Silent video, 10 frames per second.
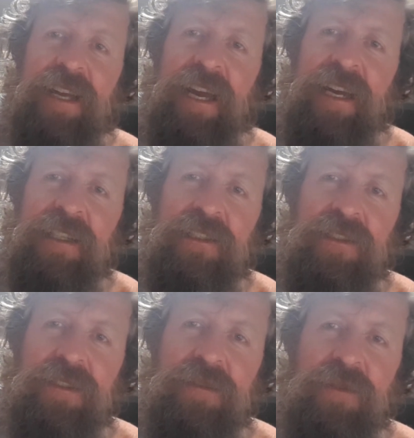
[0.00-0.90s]
How
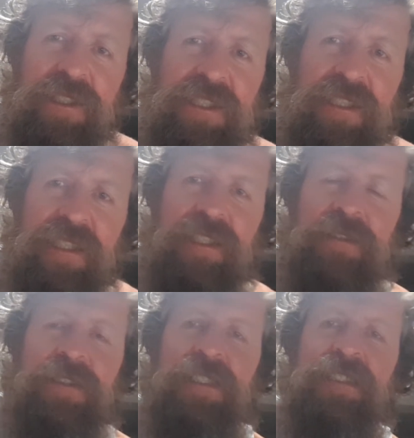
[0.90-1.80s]
good was it? It
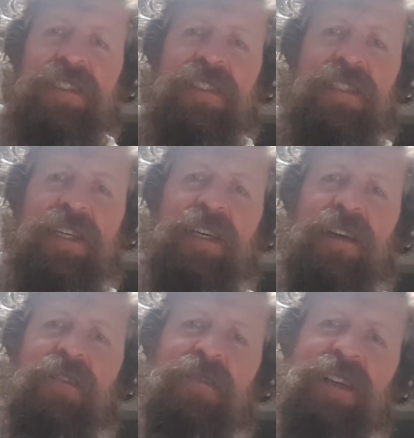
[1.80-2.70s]
was just
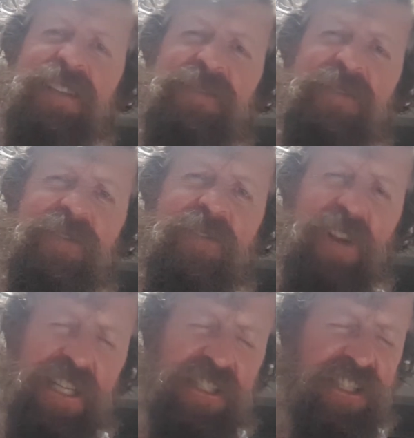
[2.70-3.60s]
so
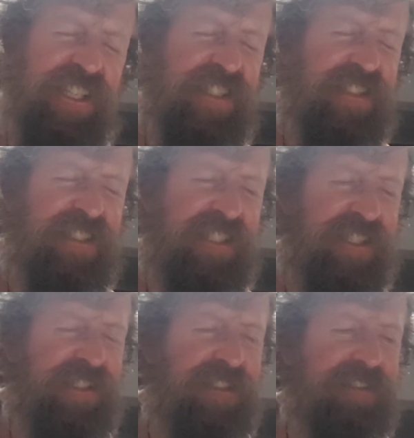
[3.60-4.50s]
affectionate,
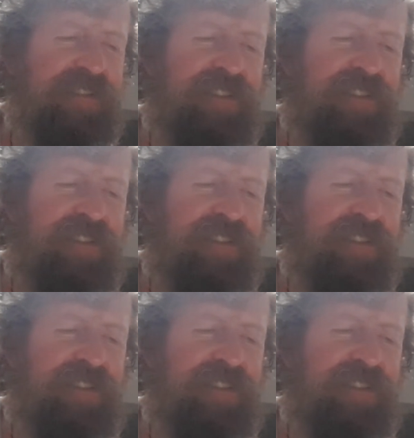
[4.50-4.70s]
so